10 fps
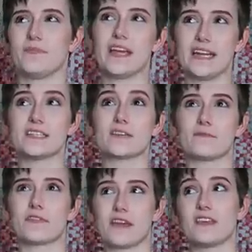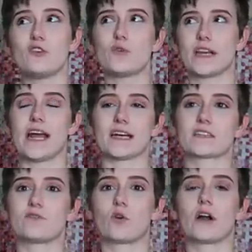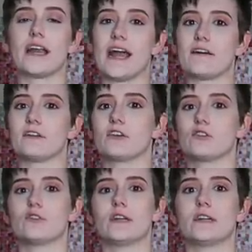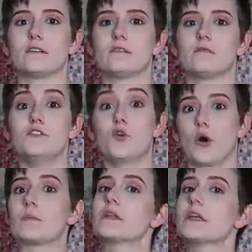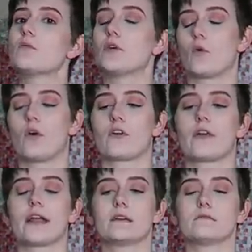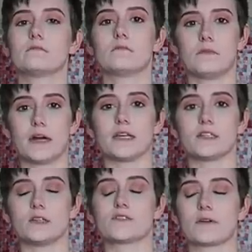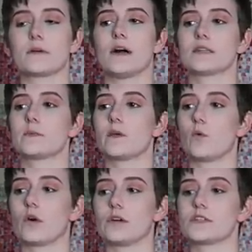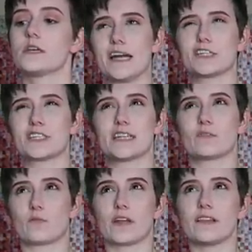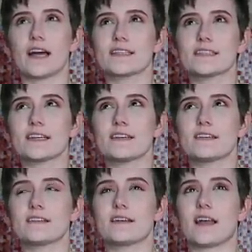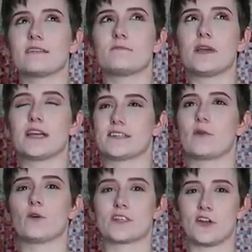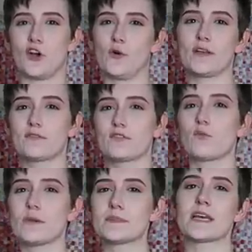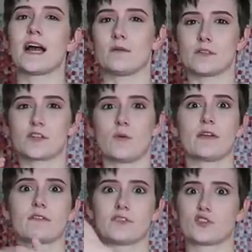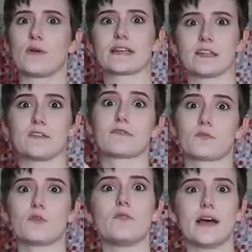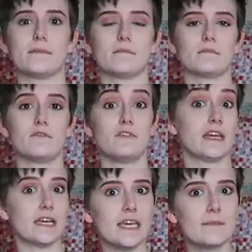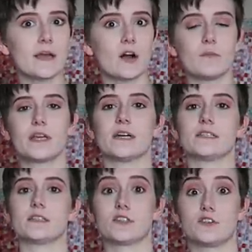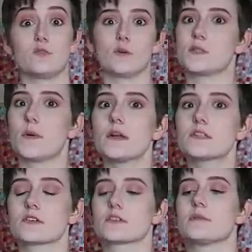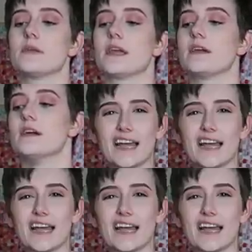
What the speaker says: It is a thing you can ask for and have included normally when ordering bodysuits from Cosplay Wars. I just didn't realize it, and because I wasn't going through the website, I was going directly through them via email because the suit was sponsored to me.